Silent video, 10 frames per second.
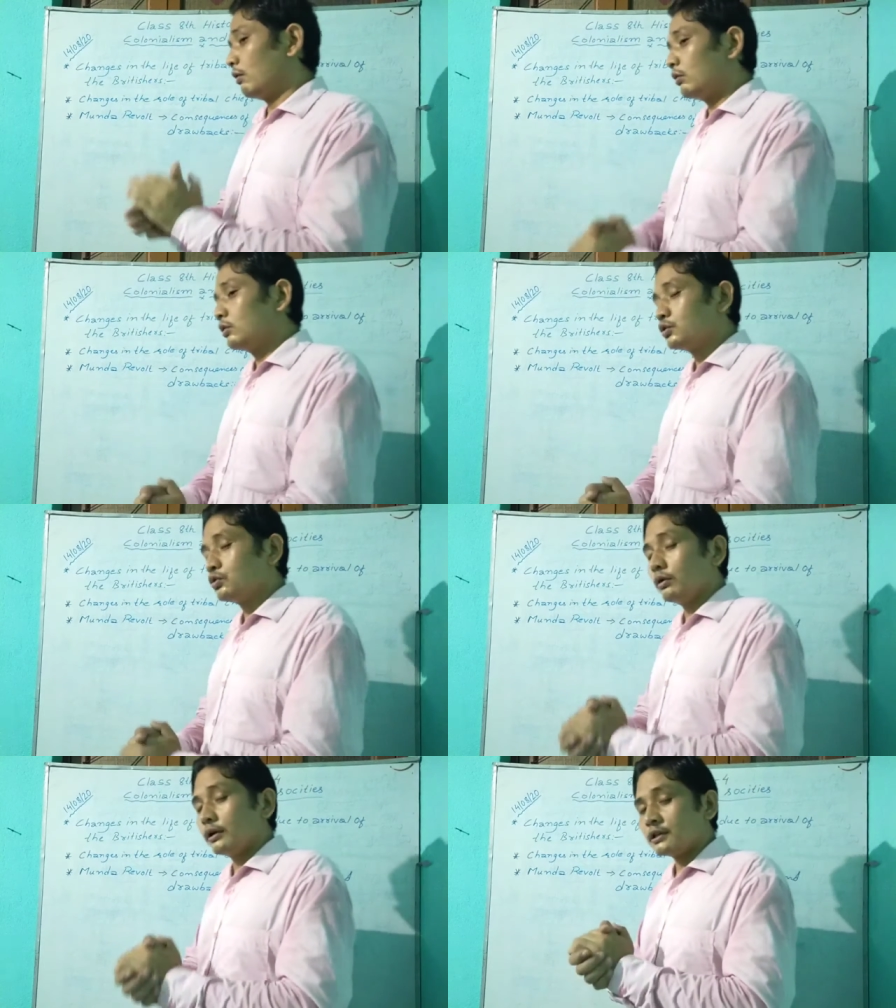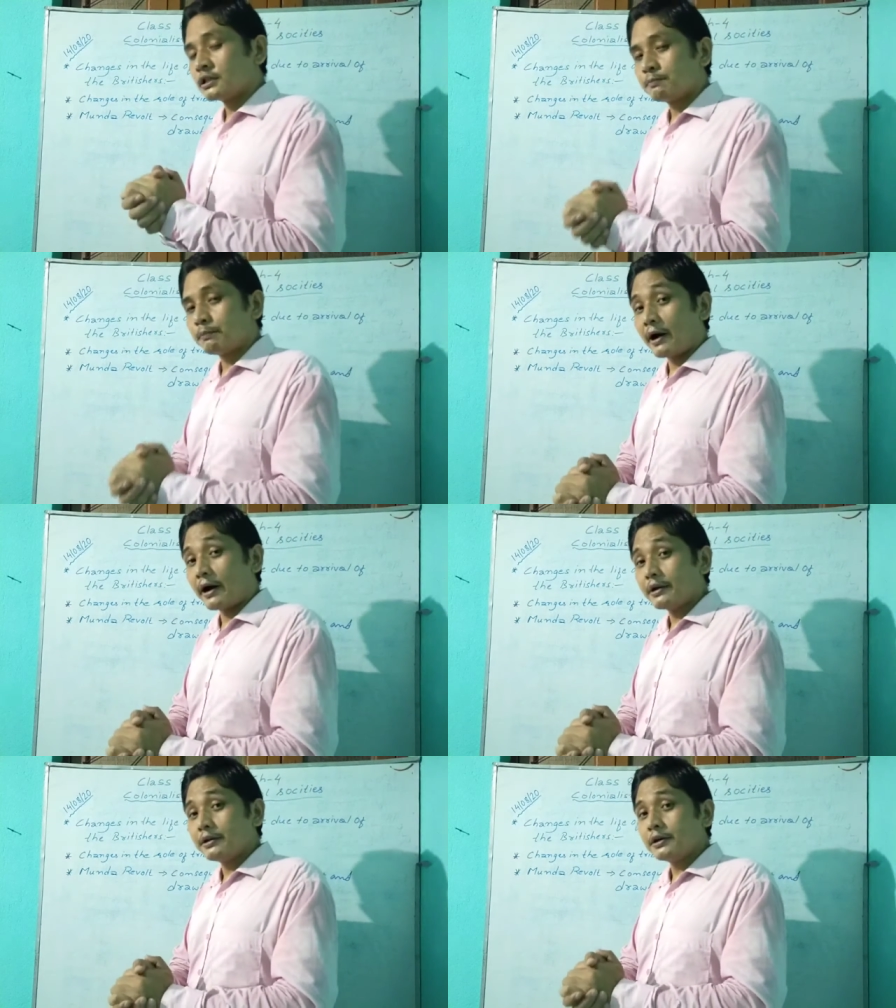also
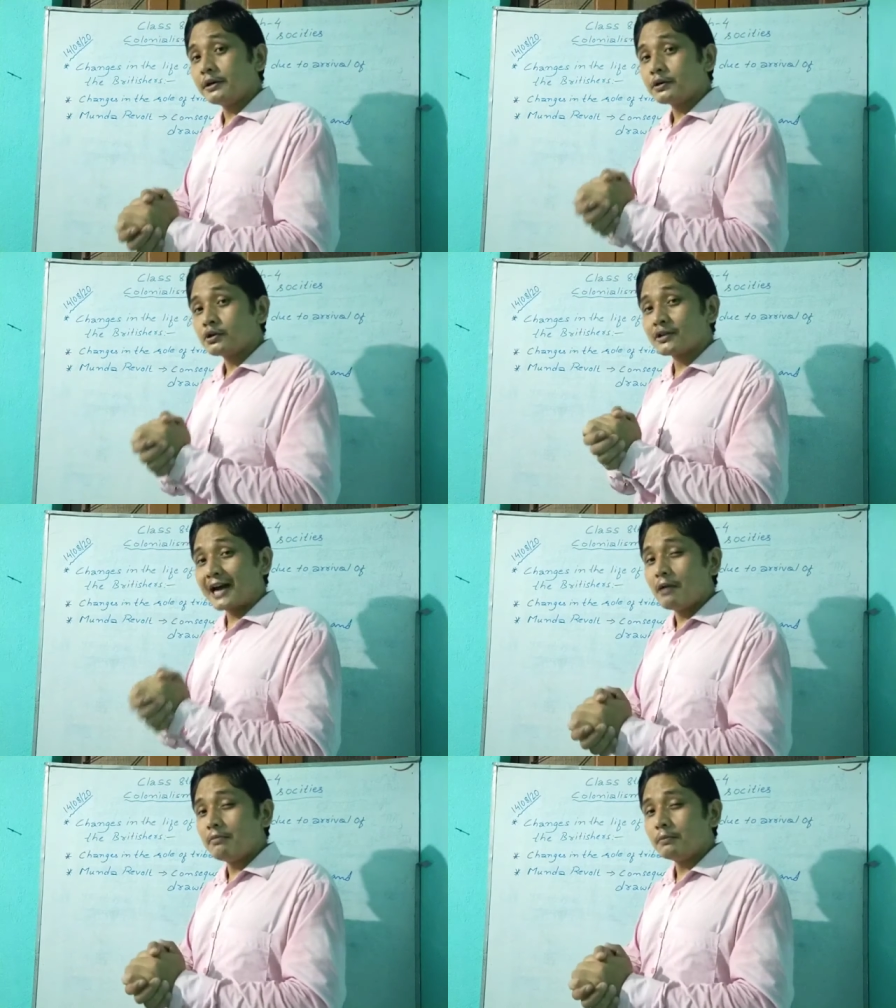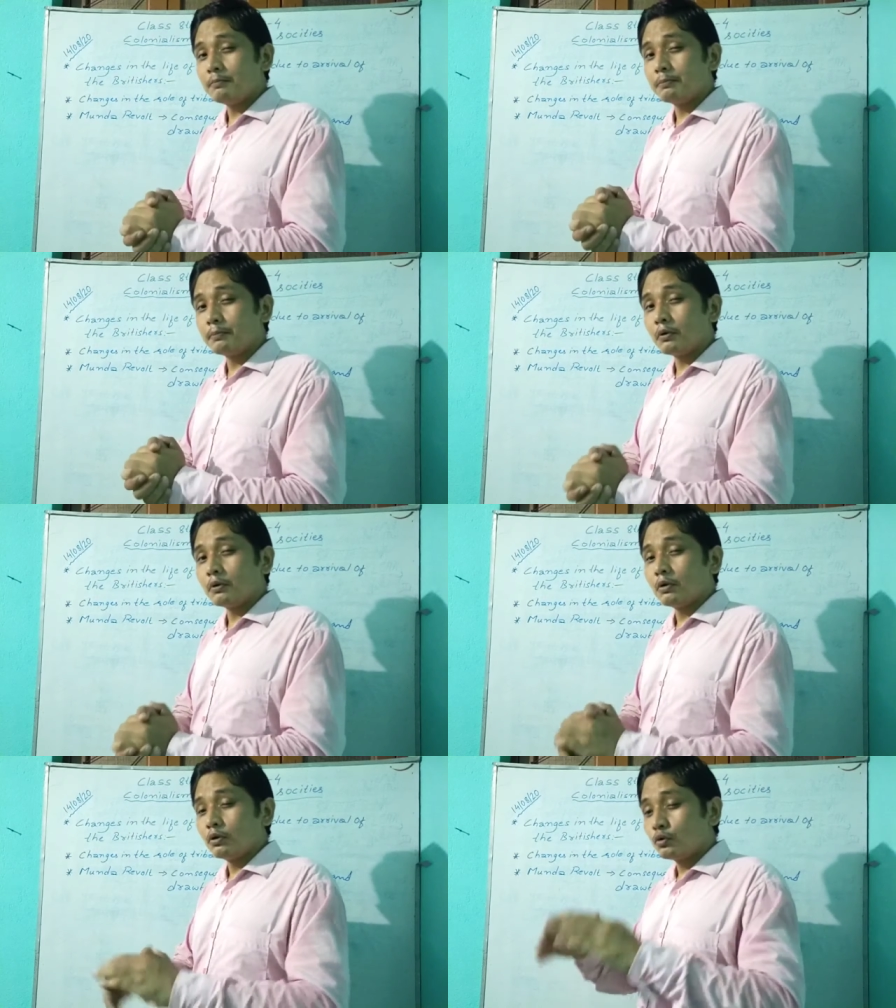inspired the tribal people
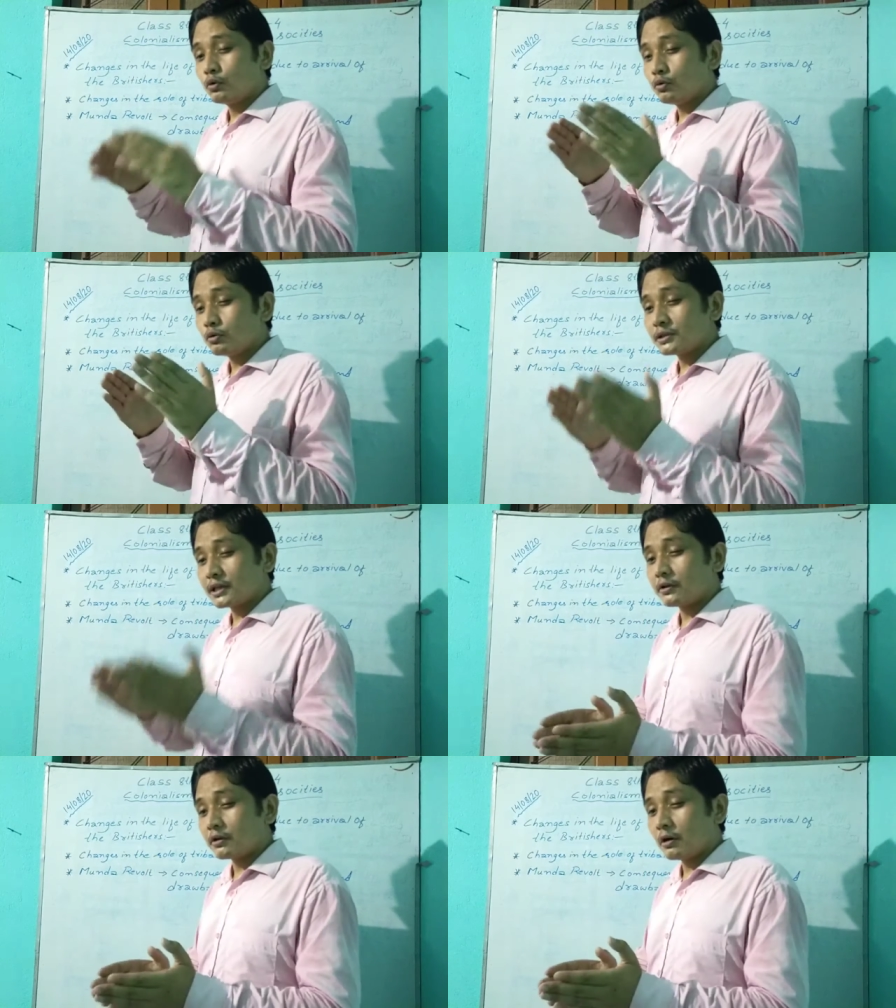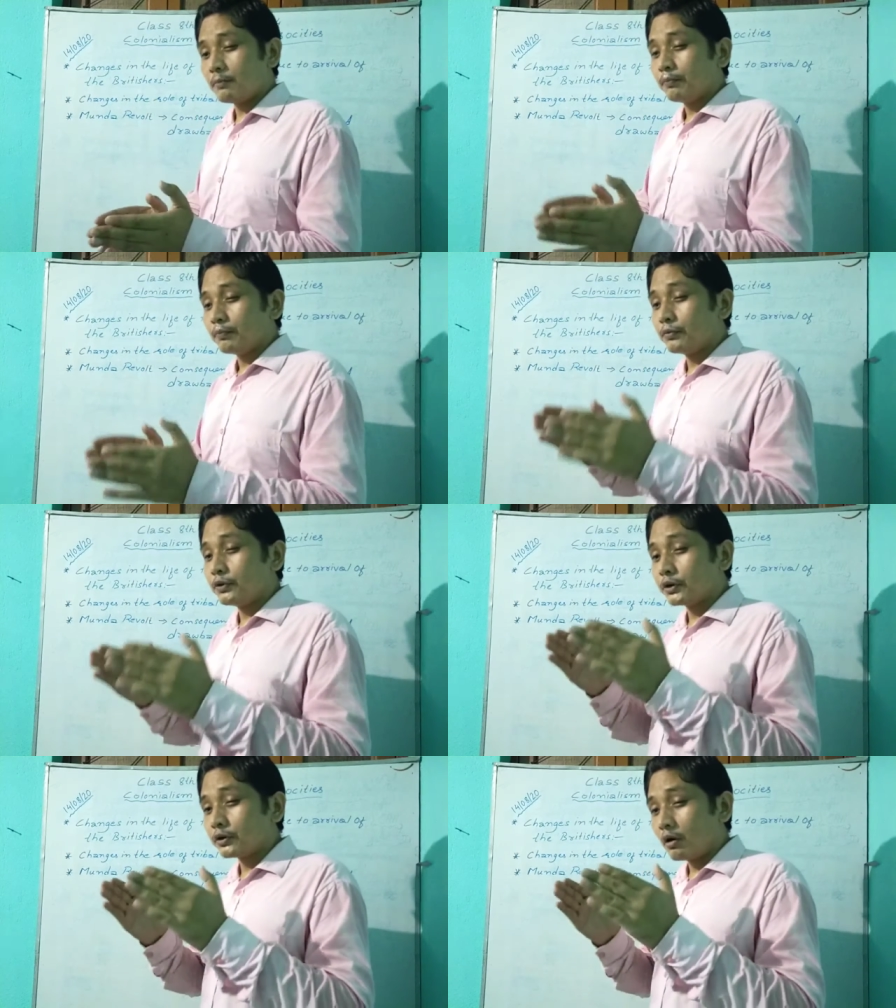to set up
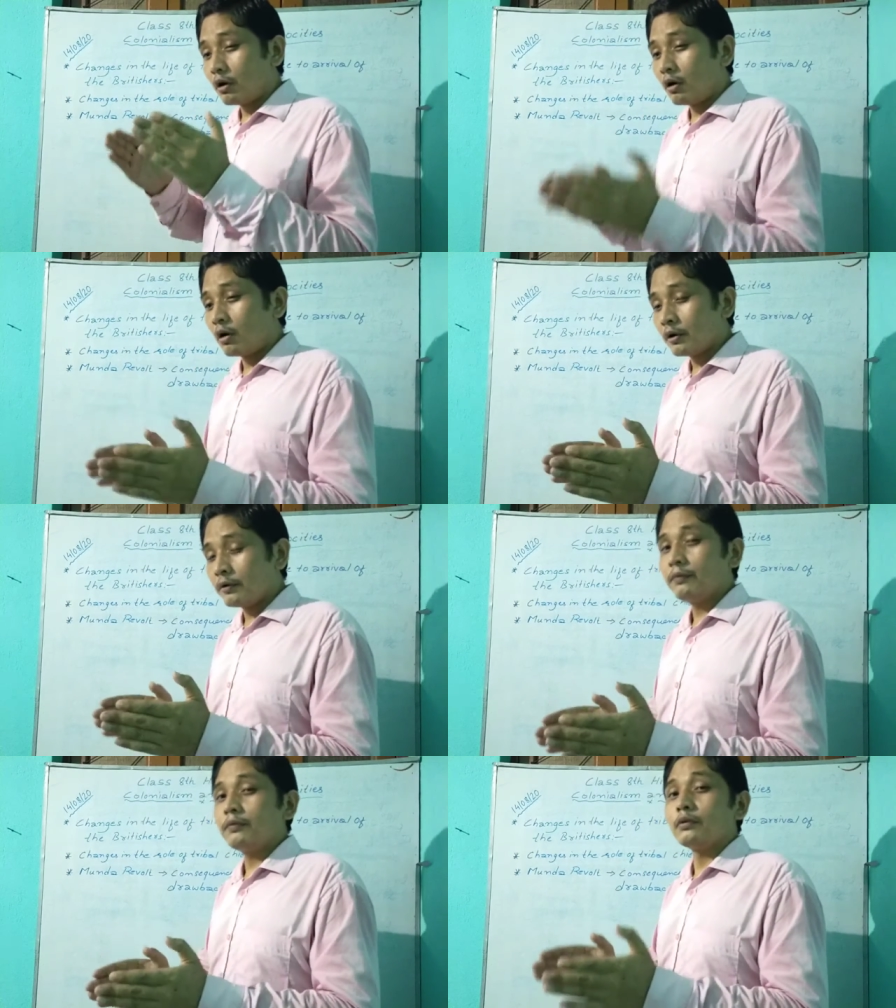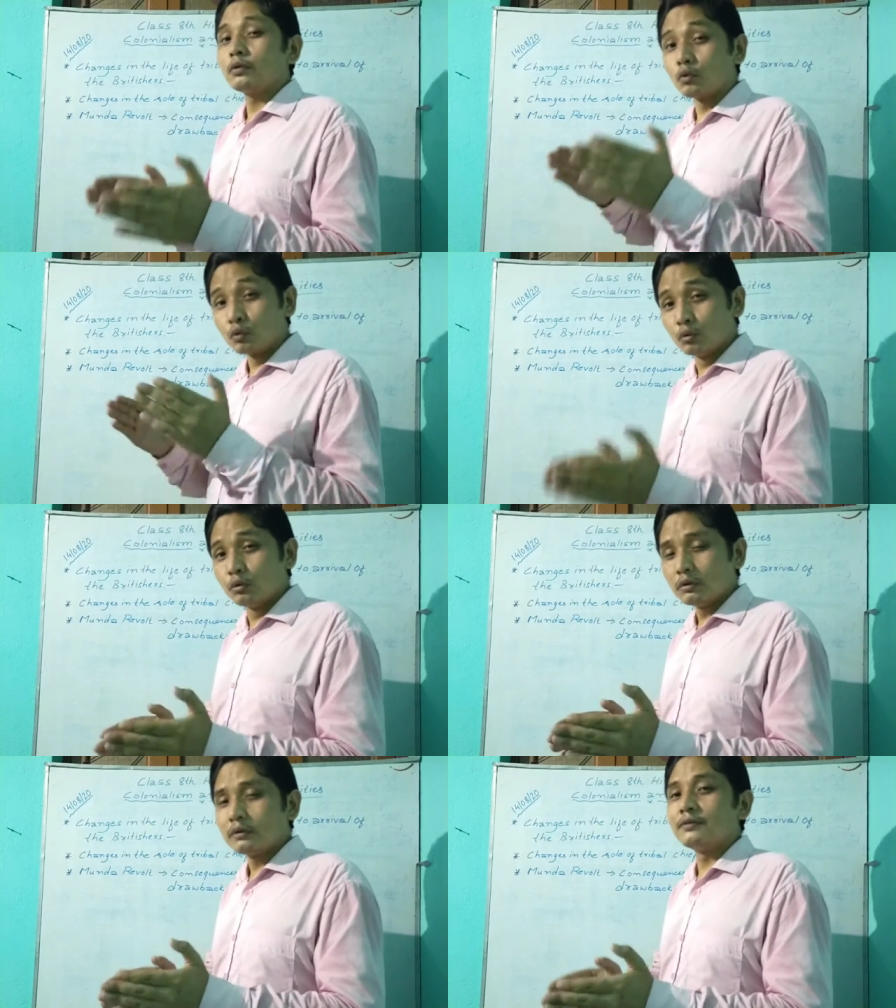their own
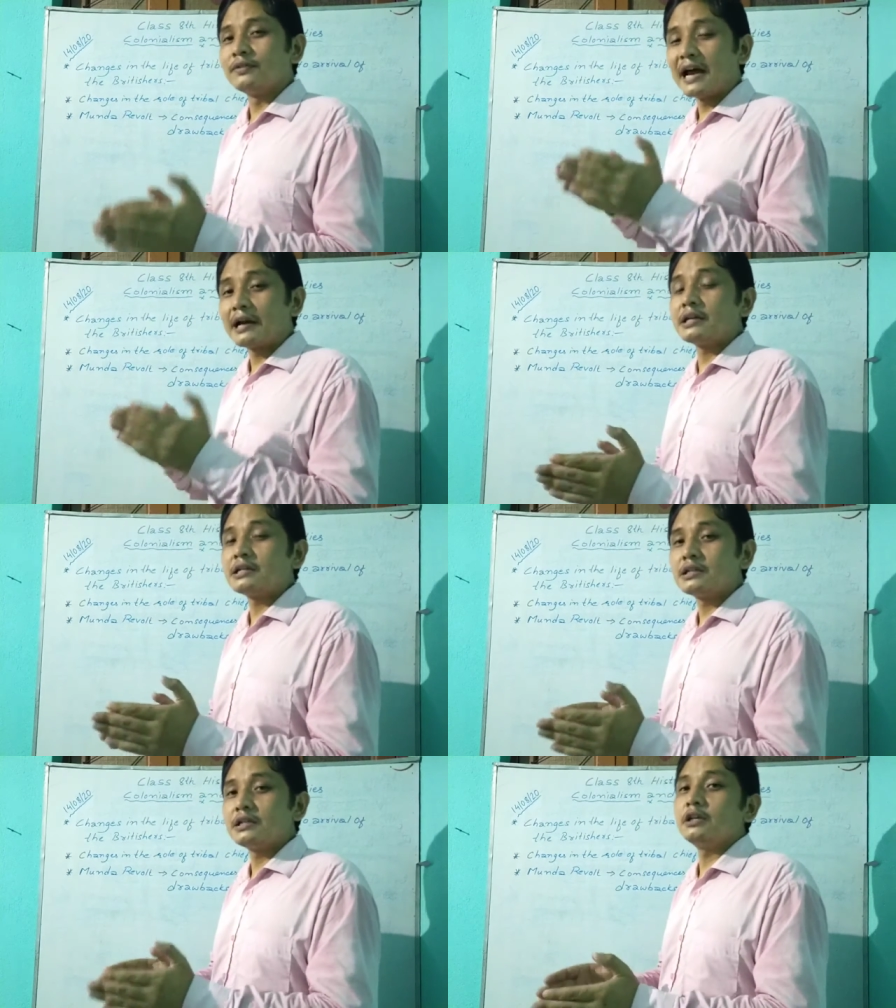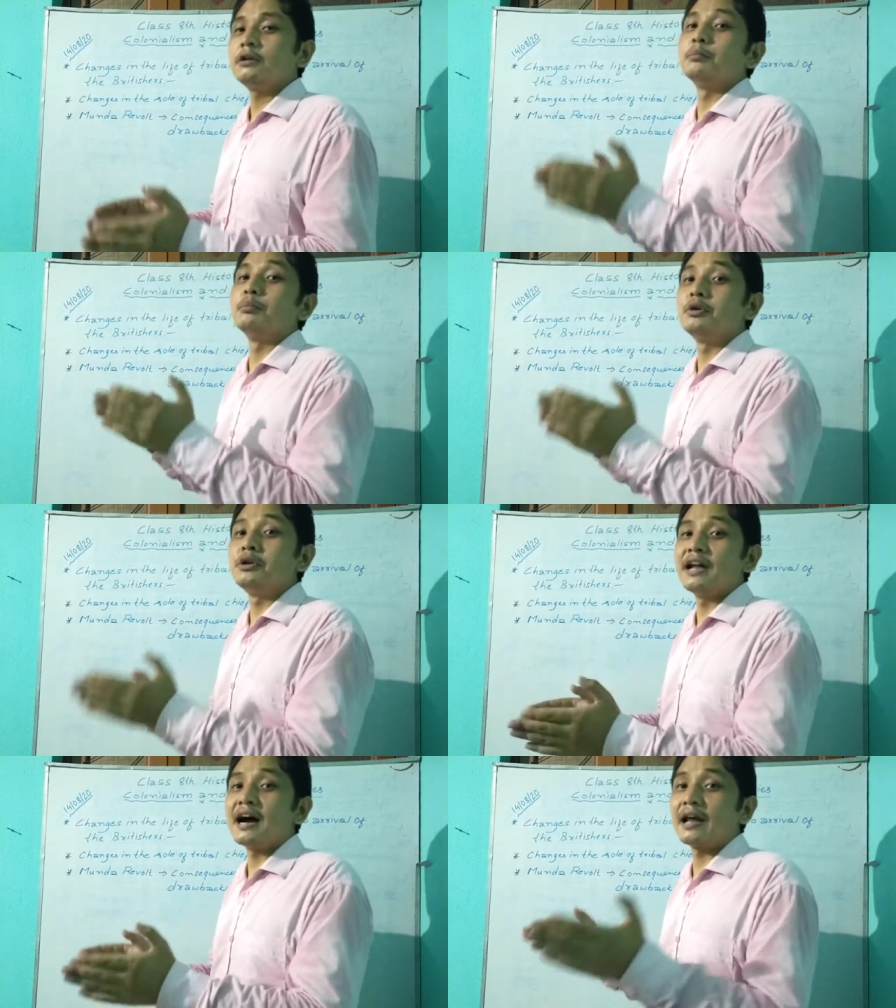rule, that is the
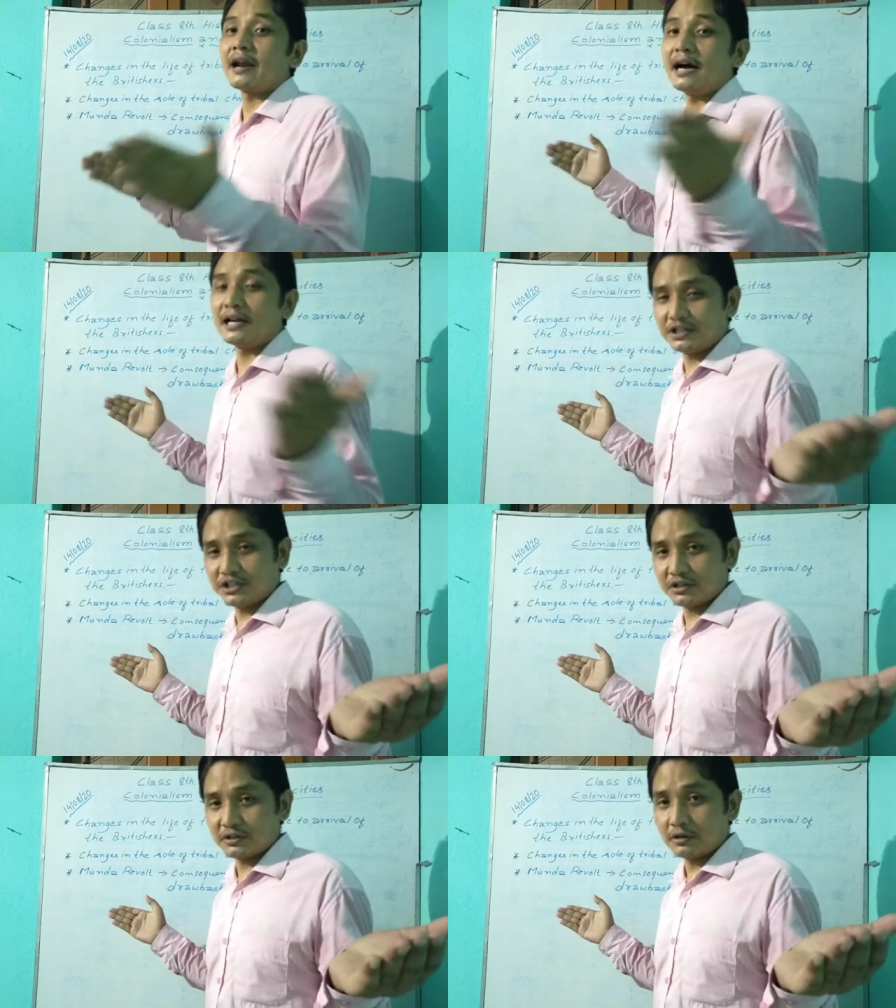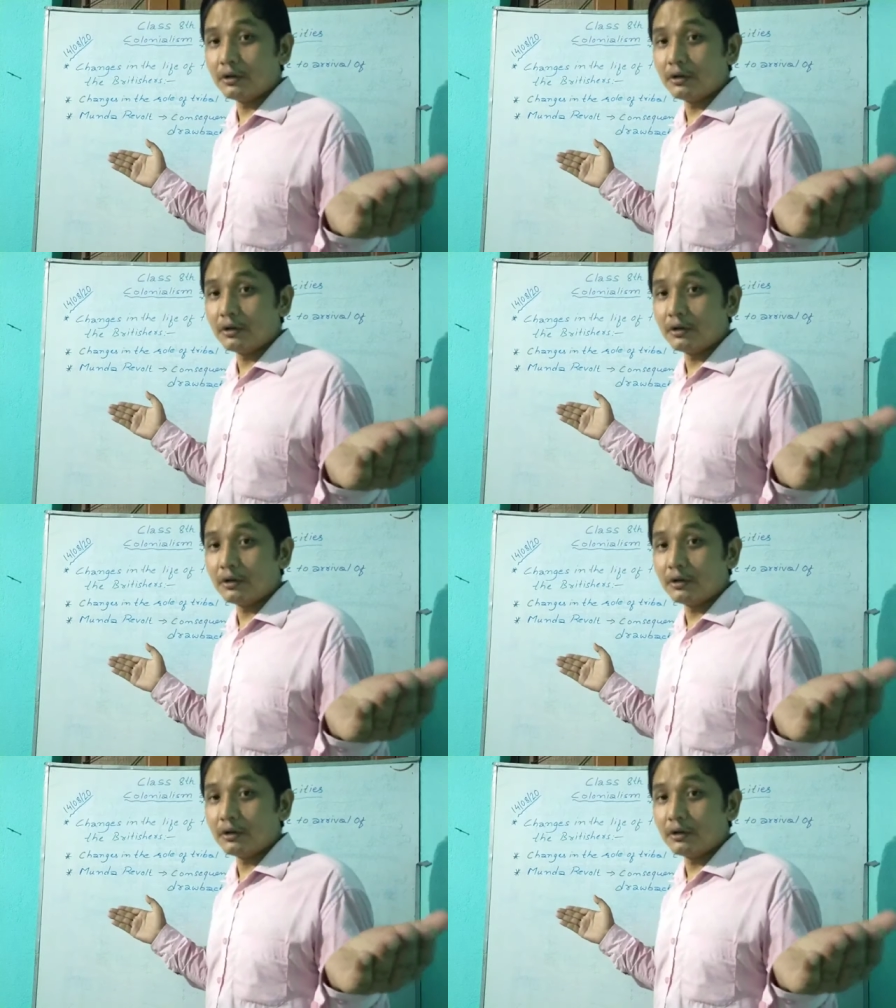Munda Raj.